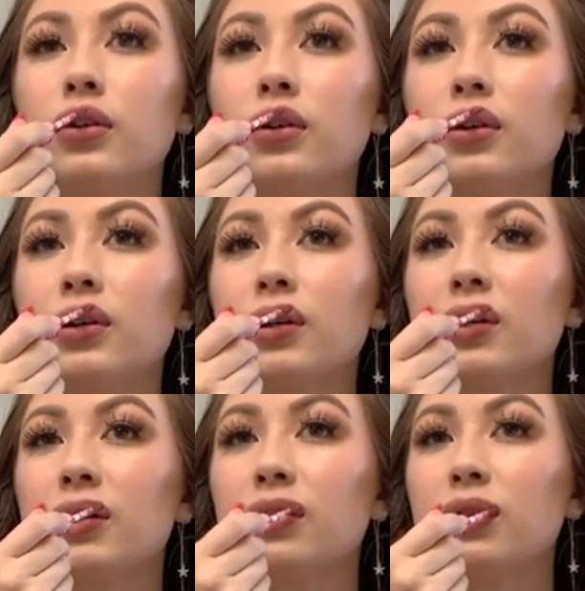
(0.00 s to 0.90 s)
I don't know
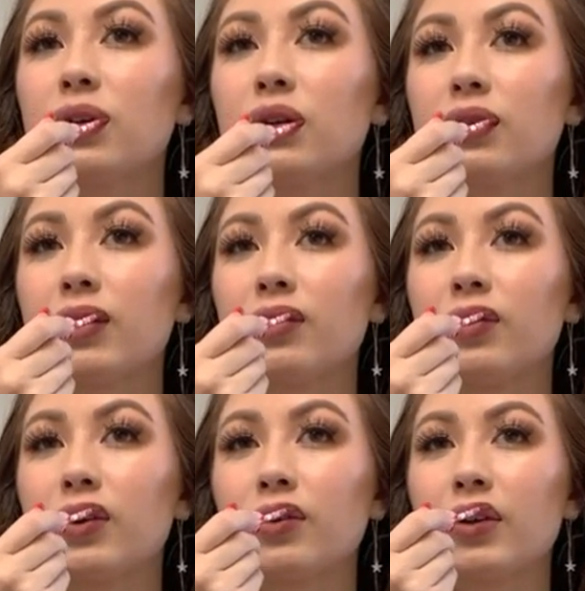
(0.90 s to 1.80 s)
where my more red
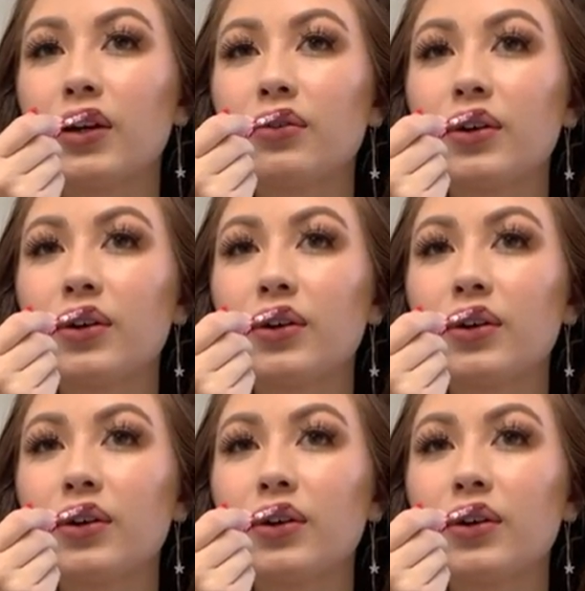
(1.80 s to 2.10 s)
one went.